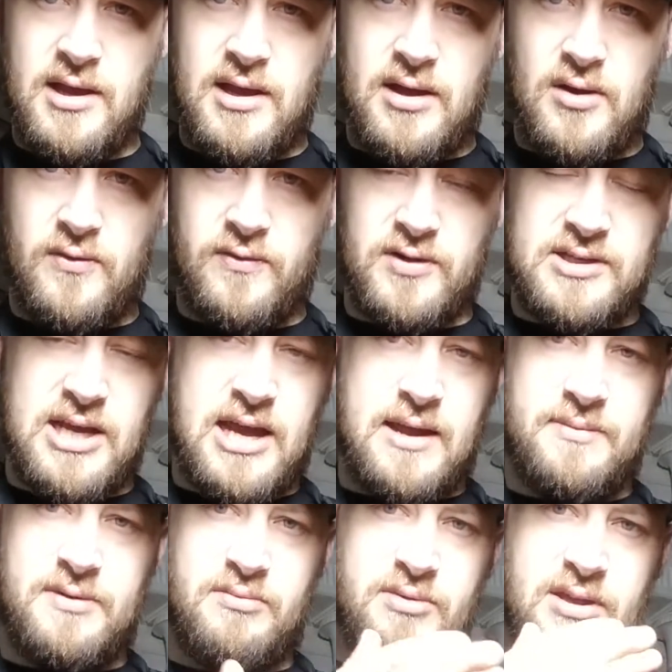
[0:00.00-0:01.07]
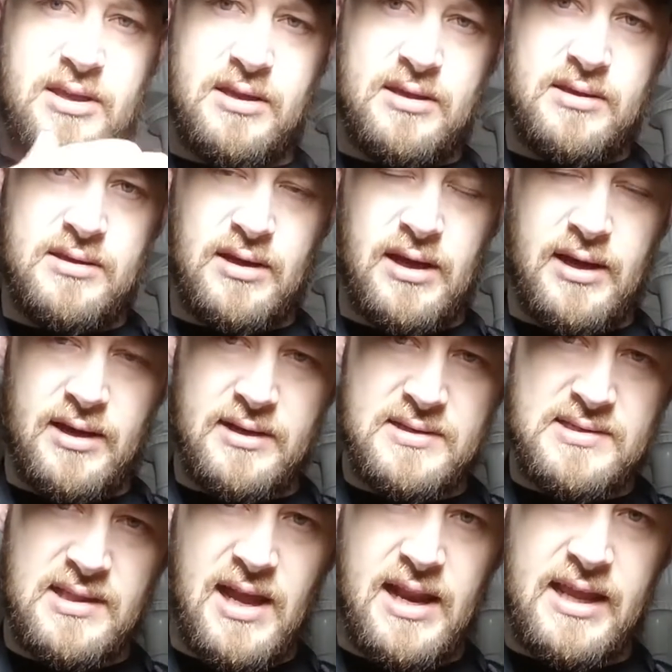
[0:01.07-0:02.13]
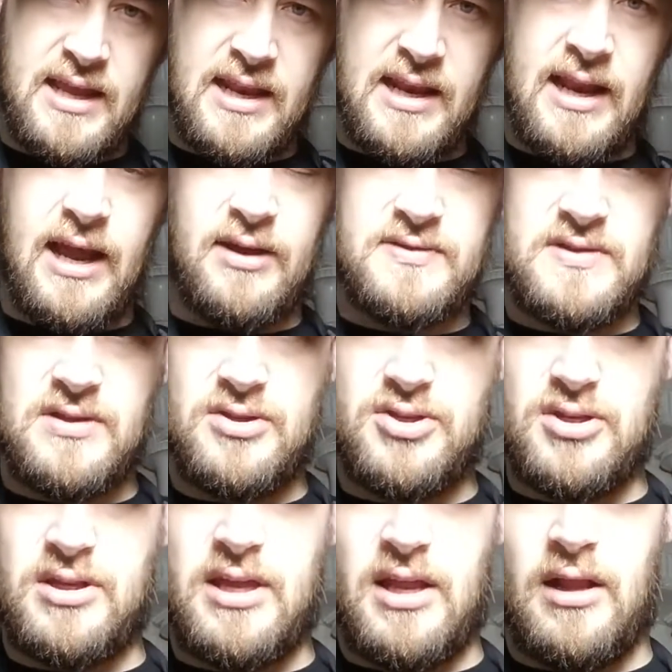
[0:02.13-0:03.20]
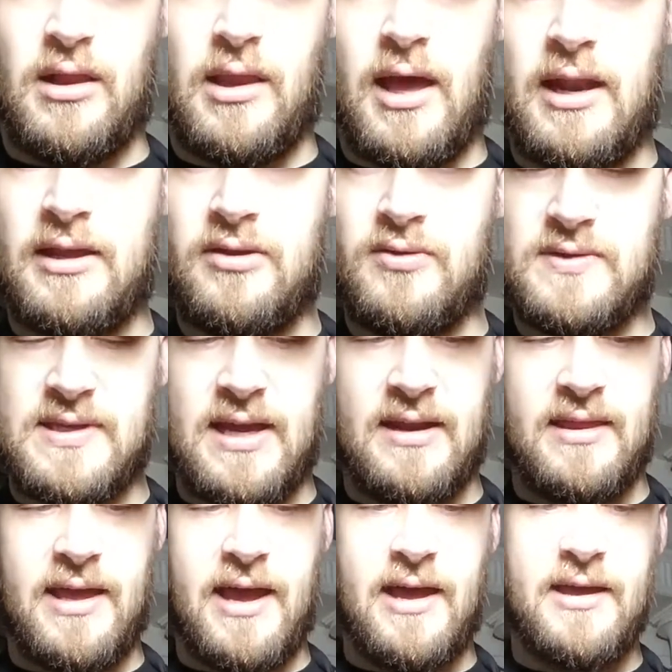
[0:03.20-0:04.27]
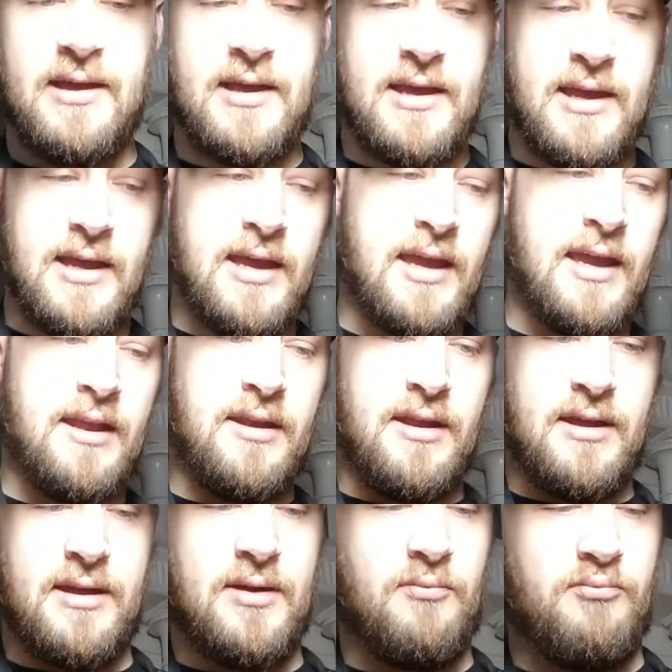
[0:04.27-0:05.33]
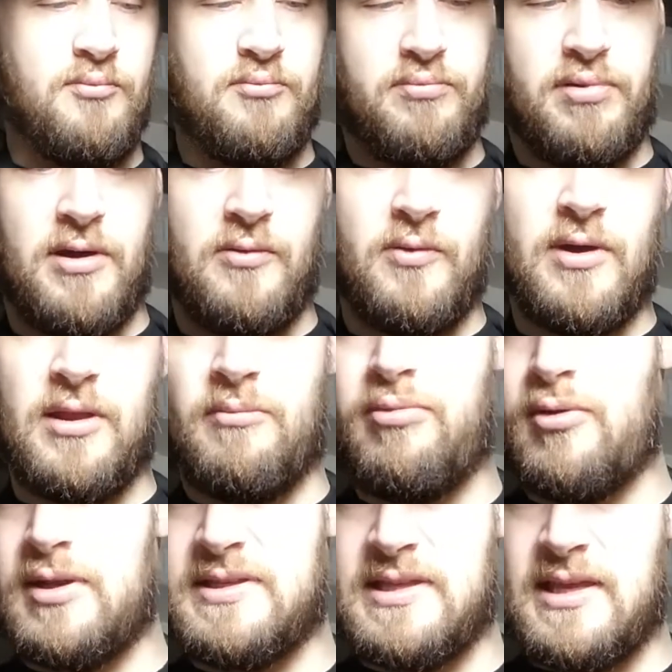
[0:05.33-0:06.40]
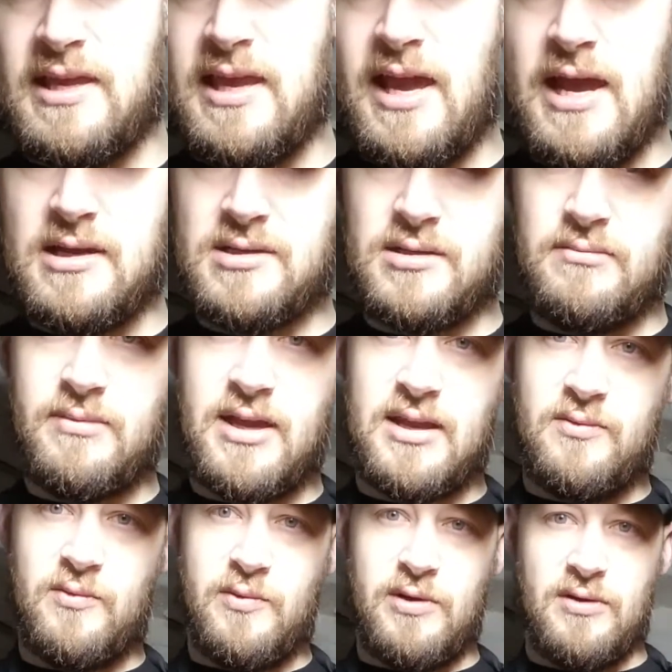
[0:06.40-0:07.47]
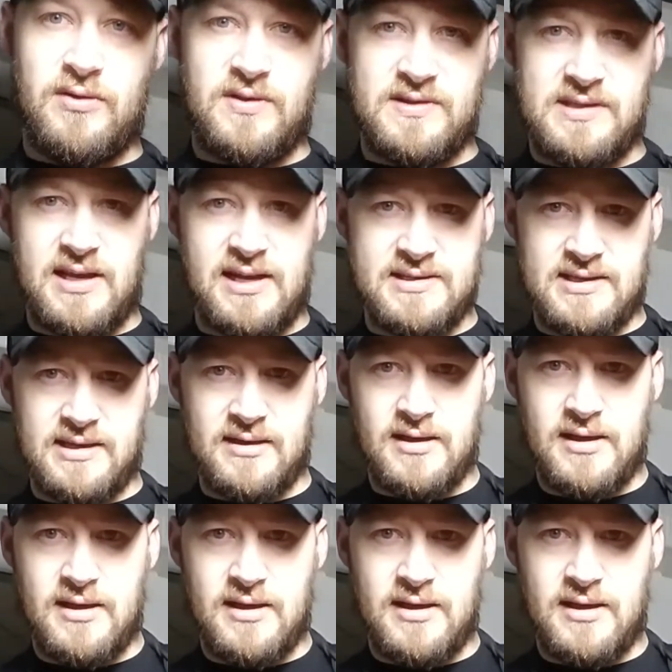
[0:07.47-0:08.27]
over time to be sliding in and out. So you should get a lot of use out of that. And one of the points that he actually made when we were discussing